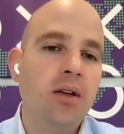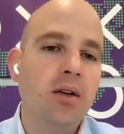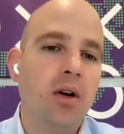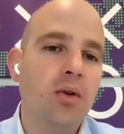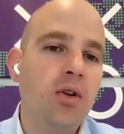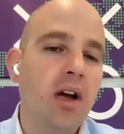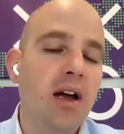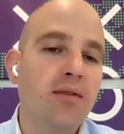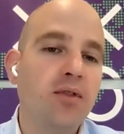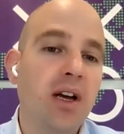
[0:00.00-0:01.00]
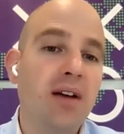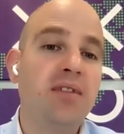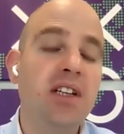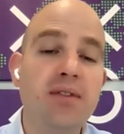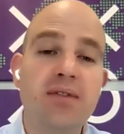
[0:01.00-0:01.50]
you have to
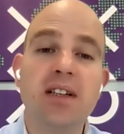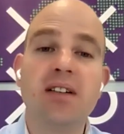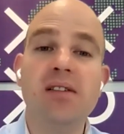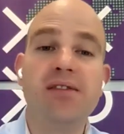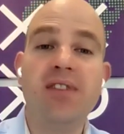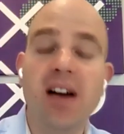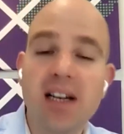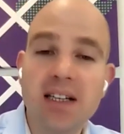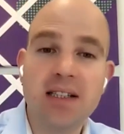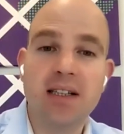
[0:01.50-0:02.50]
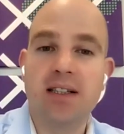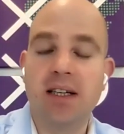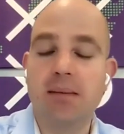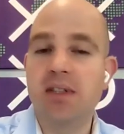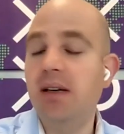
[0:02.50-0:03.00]
have different file
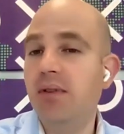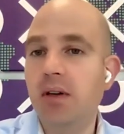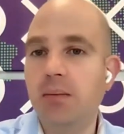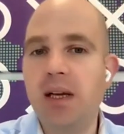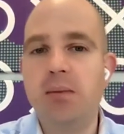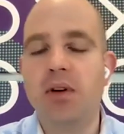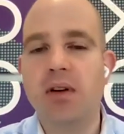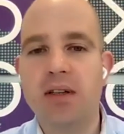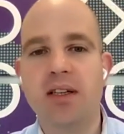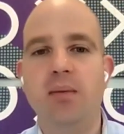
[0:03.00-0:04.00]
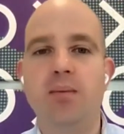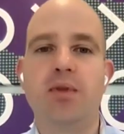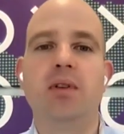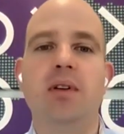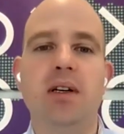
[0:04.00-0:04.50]
systems, even maybe on the same
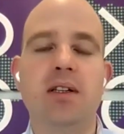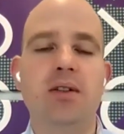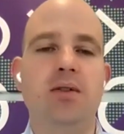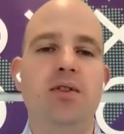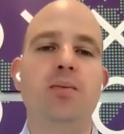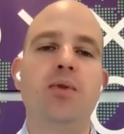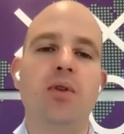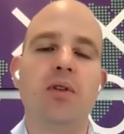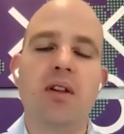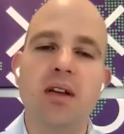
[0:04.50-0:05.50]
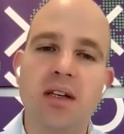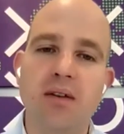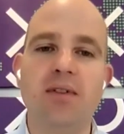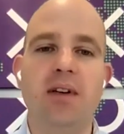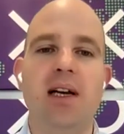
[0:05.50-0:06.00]
products, to support the
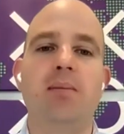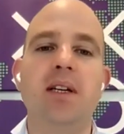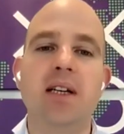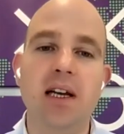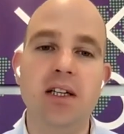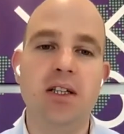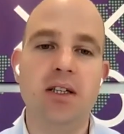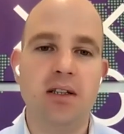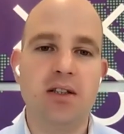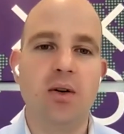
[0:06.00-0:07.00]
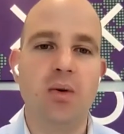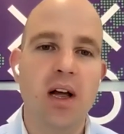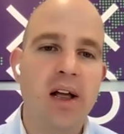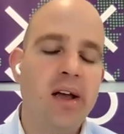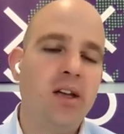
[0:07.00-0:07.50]
different applications. So
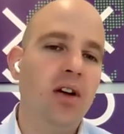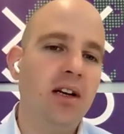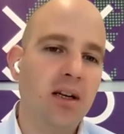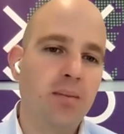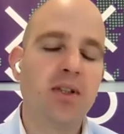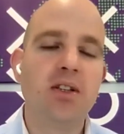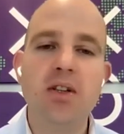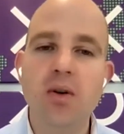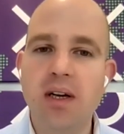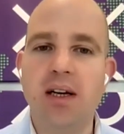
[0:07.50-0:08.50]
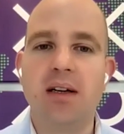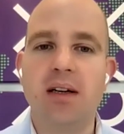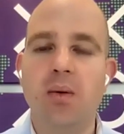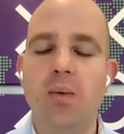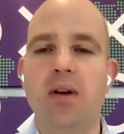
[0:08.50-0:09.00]
you end up tuning
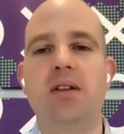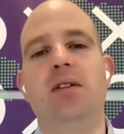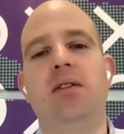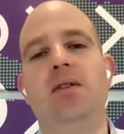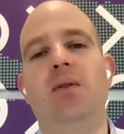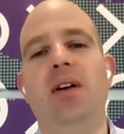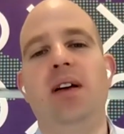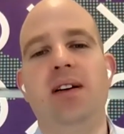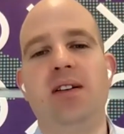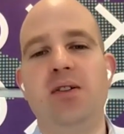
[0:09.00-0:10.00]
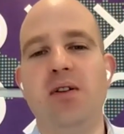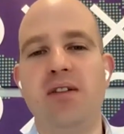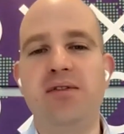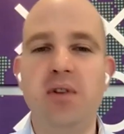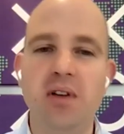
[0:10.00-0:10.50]
what you're doing to the
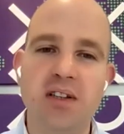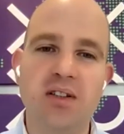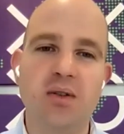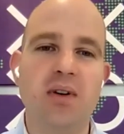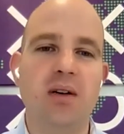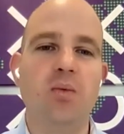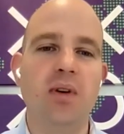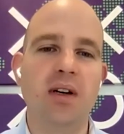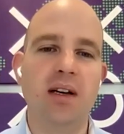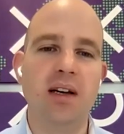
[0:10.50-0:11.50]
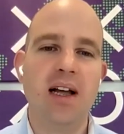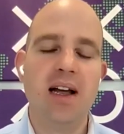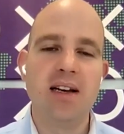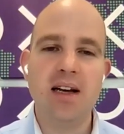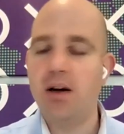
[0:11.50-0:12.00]
fullest to run well.
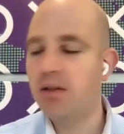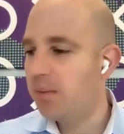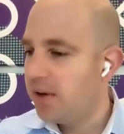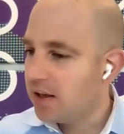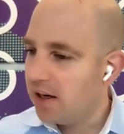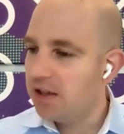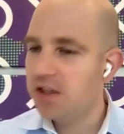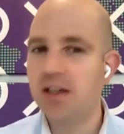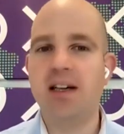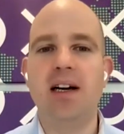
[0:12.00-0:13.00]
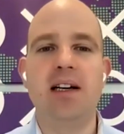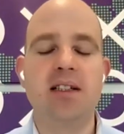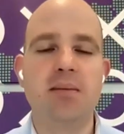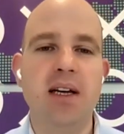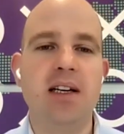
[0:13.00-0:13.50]
Now the application
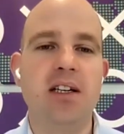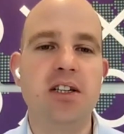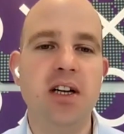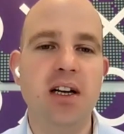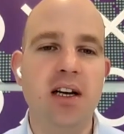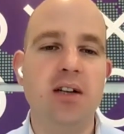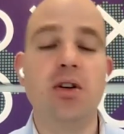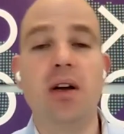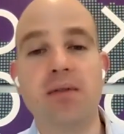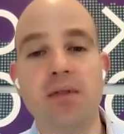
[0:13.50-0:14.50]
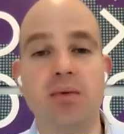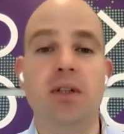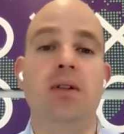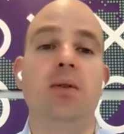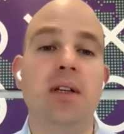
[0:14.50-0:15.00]
guys make a change, you have to
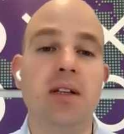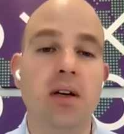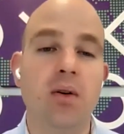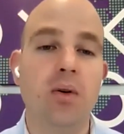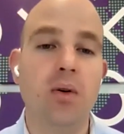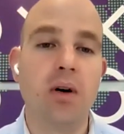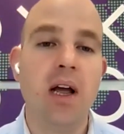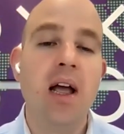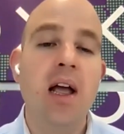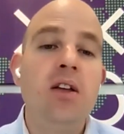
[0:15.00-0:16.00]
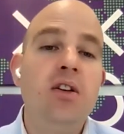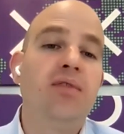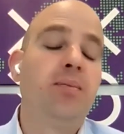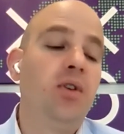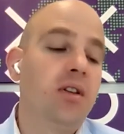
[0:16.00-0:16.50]
redo it. Or
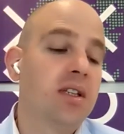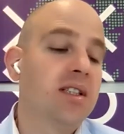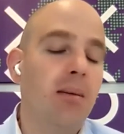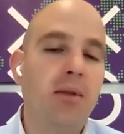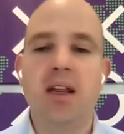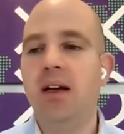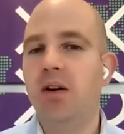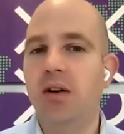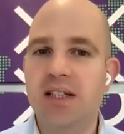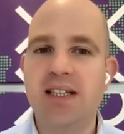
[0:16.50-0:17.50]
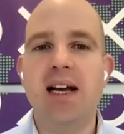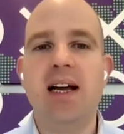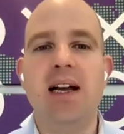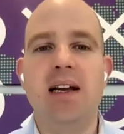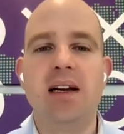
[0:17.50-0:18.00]
you've put something on
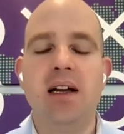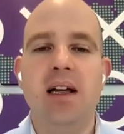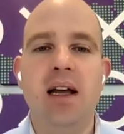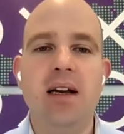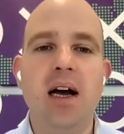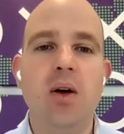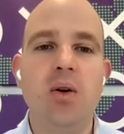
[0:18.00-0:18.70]
SAN, and now